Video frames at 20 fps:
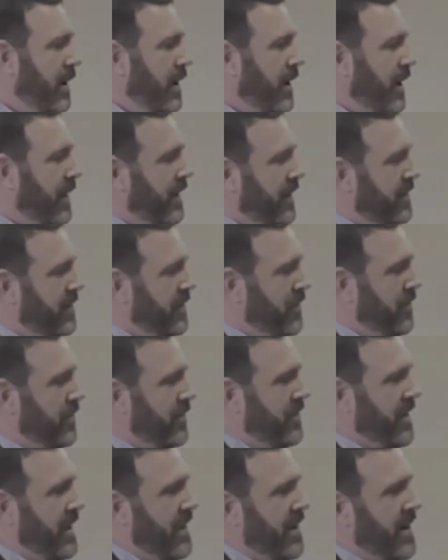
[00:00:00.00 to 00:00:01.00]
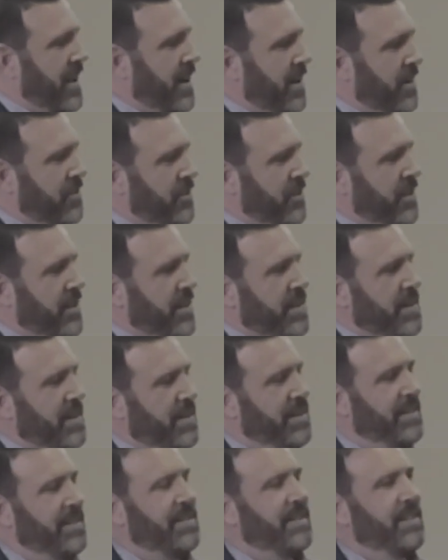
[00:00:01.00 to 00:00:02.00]
I like to use the analogy,
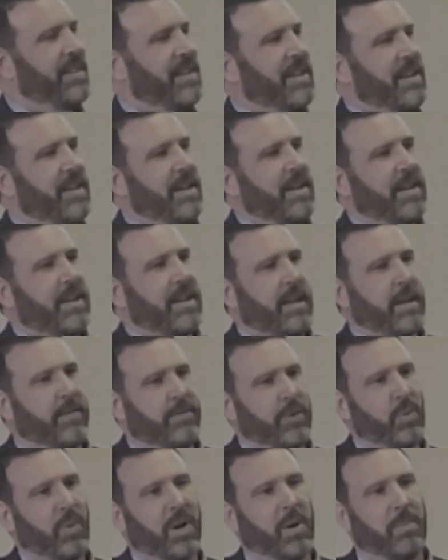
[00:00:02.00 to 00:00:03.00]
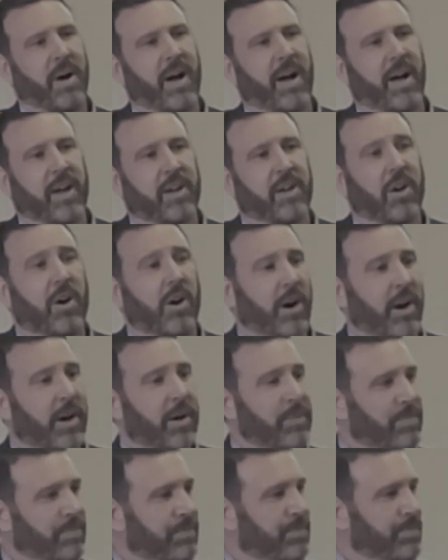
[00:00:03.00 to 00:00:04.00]
if you want to buy a
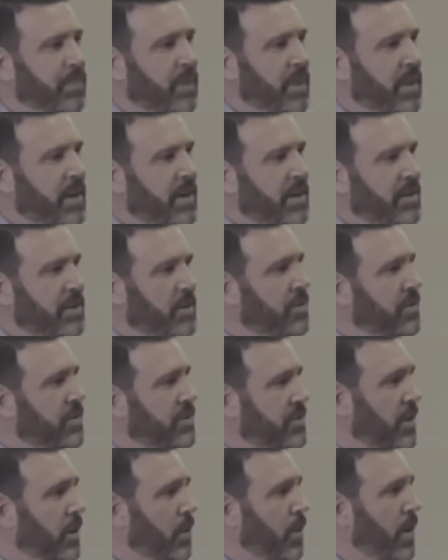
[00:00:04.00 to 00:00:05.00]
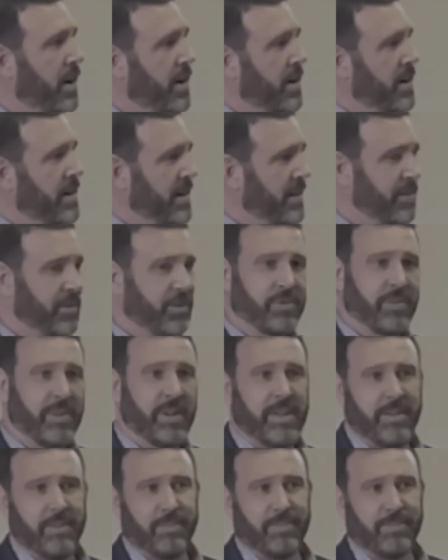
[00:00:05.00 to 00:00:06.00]
car, do you just start walking down the
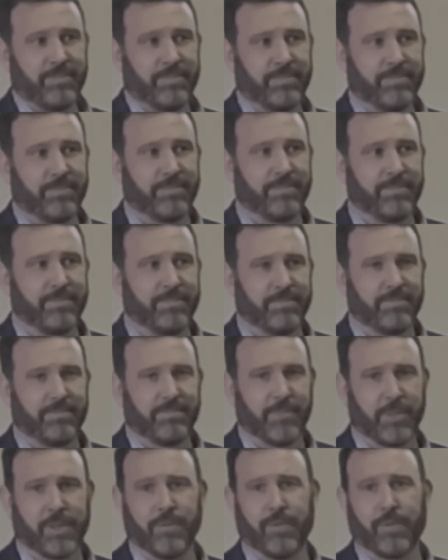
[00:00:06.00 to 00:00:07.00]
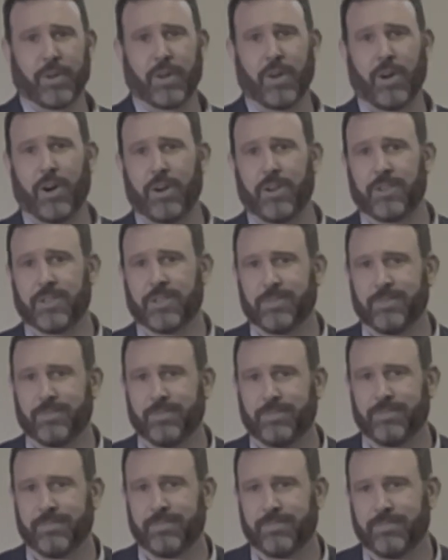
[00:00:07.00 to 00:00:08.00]
street looking for cars?
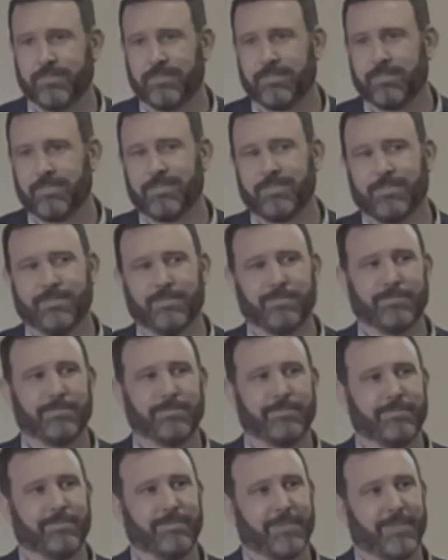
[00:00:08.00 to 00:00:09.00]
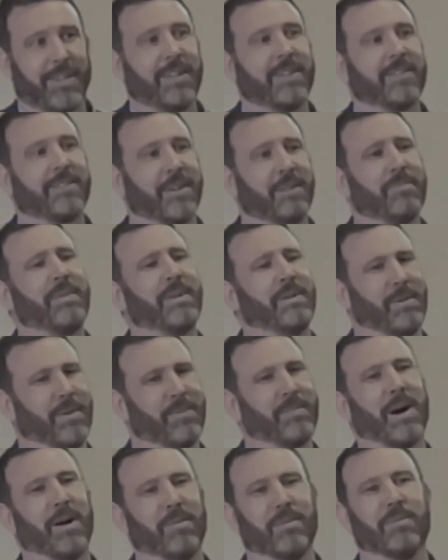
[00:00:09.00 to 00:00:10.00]
Yeah. Some people
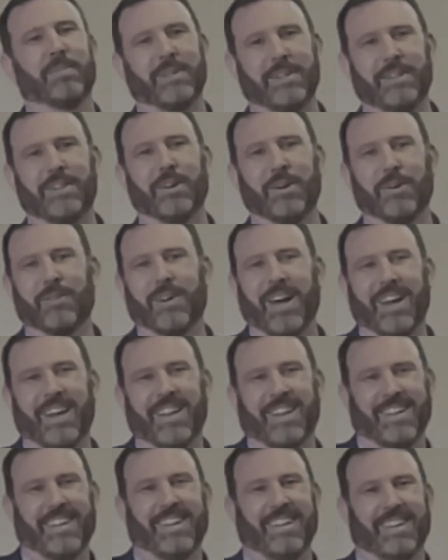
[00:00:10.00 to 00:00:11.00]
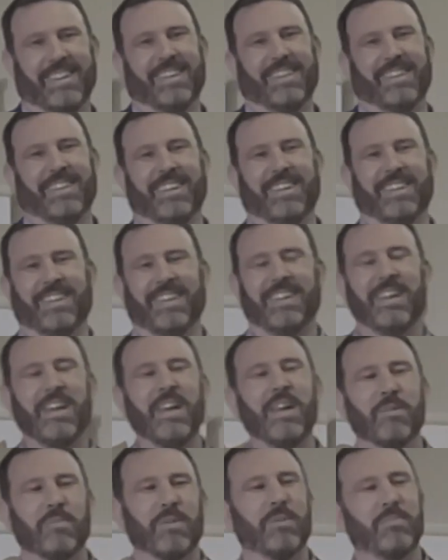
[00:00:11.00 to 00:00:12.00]
probably do, right?
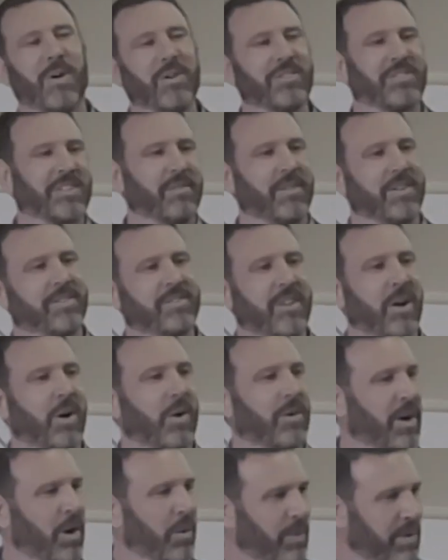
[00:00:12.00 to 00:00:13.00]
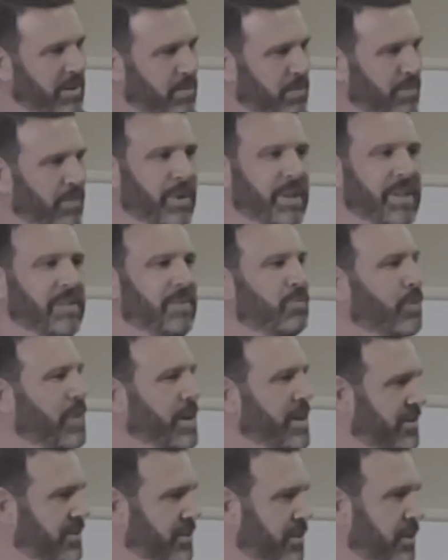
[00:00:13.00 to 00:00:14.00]
But most of us don't. No, we
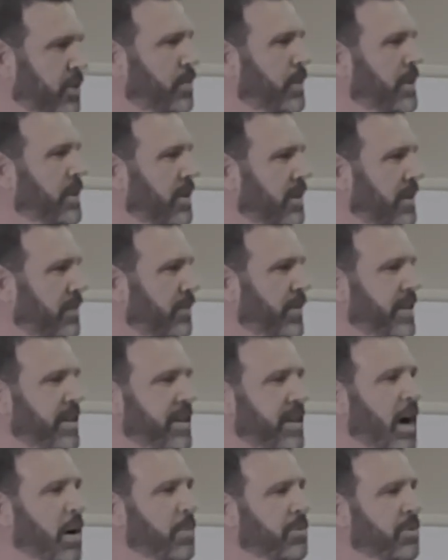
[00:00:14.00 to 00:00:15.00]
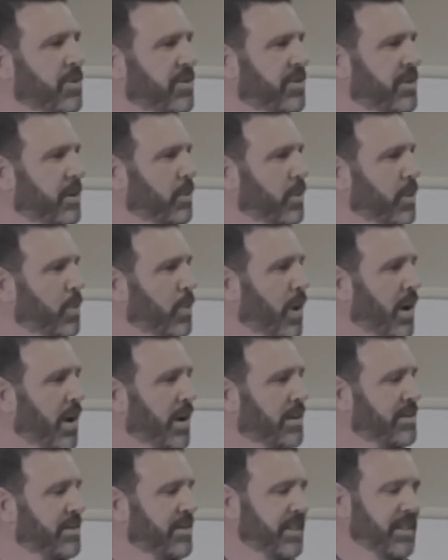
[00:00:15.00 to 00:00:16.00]
research, we look for the options that we
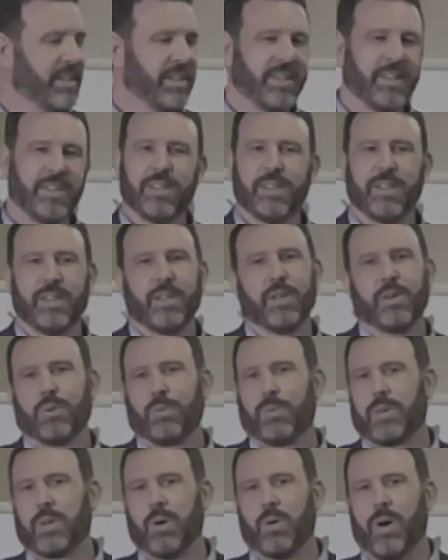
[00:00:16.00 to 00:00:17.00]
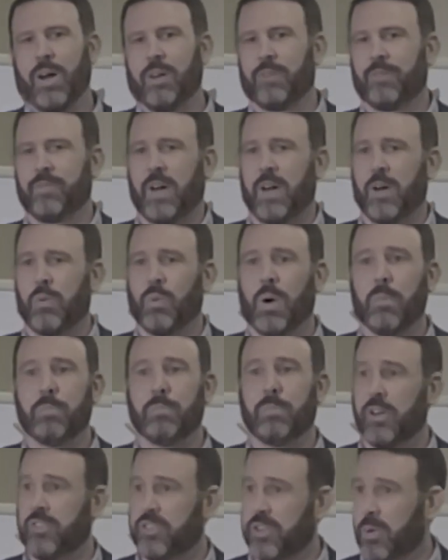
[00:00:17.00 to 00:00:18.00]
want. We go out and find what
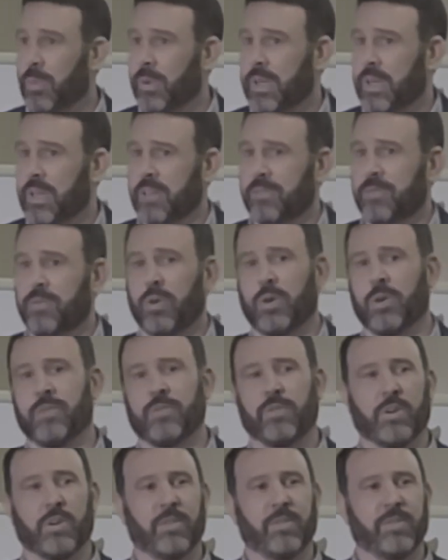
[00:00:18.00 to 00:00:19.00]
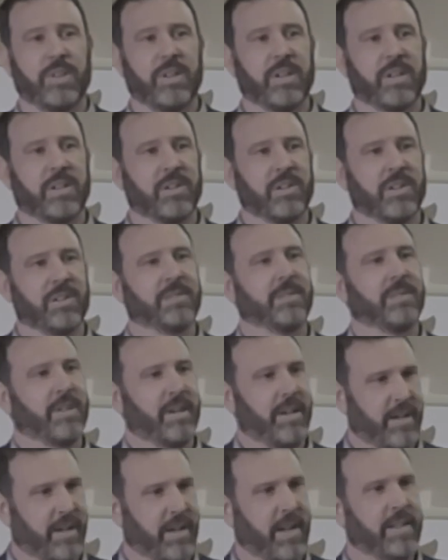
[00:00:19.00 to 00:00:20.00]
budget we can afford for a vehicle,
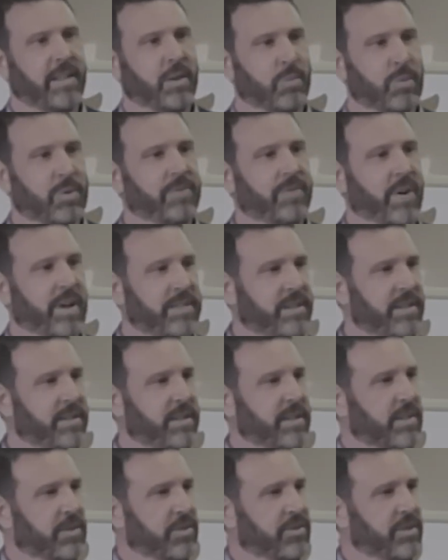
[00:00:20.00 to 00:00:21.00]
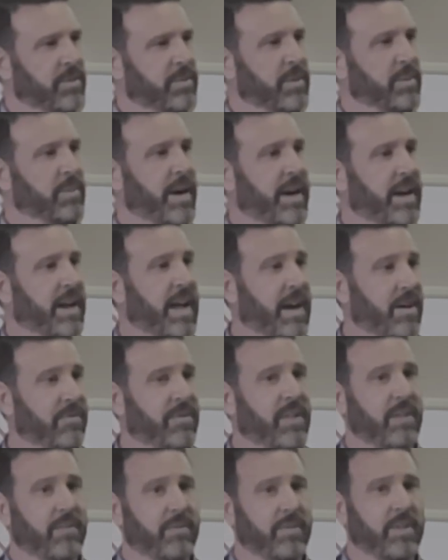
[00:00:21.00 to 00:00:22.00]
and then we find the dealership that might have
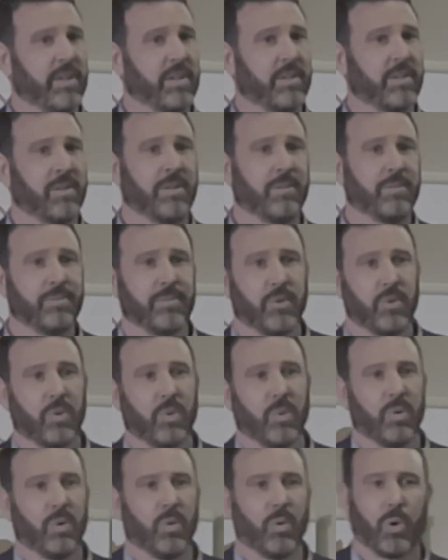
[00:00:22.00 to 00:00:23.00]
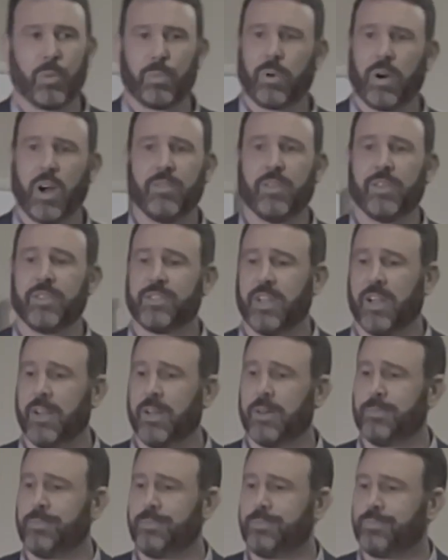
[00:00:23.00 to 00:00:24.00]
that vehicle, or private seller.